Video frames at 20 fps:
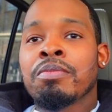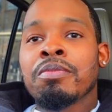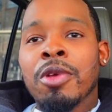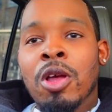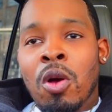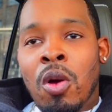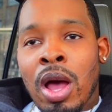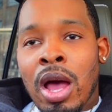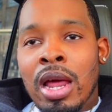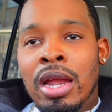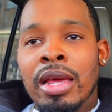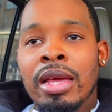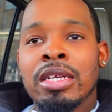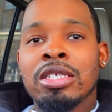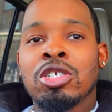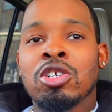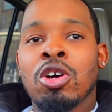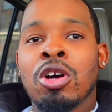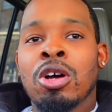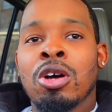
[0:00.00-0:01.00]
Gonna holler
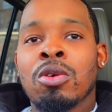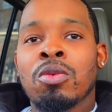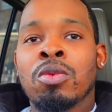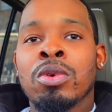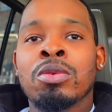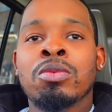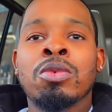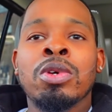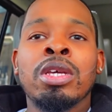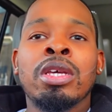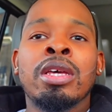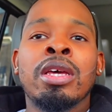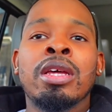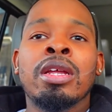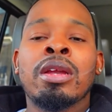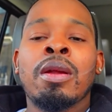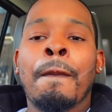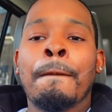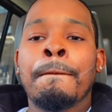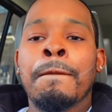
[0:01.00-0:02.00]
at y'all when we get
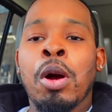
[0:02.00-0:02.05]
in the